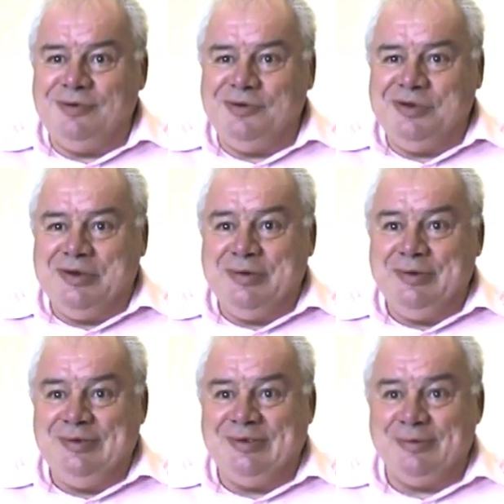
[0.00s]

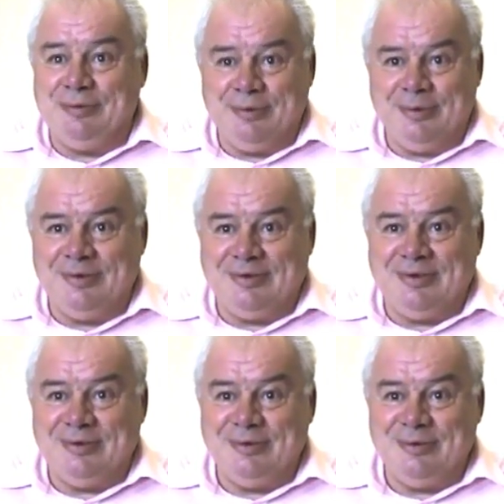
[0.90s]
use the rules
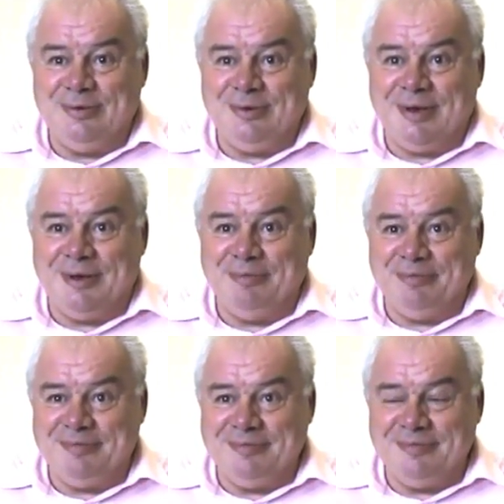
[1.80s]
to
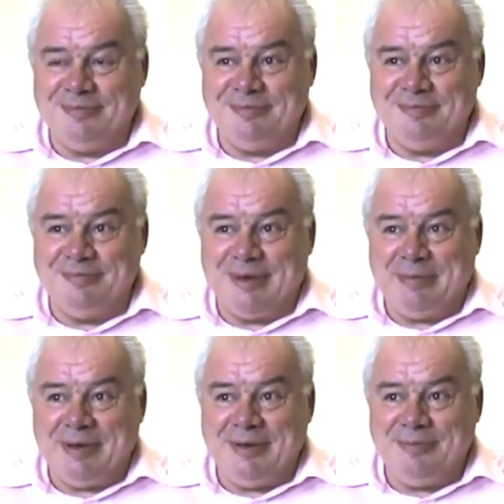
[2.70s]

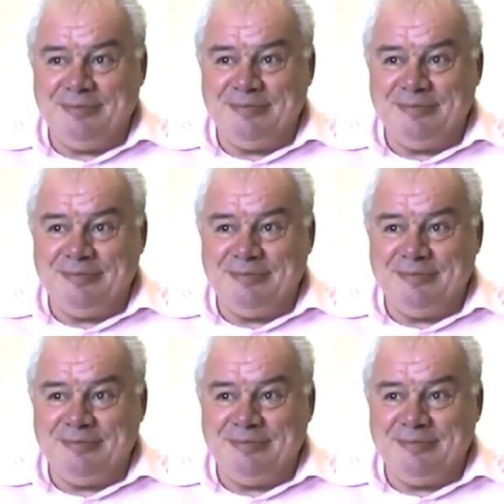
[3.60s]
maybe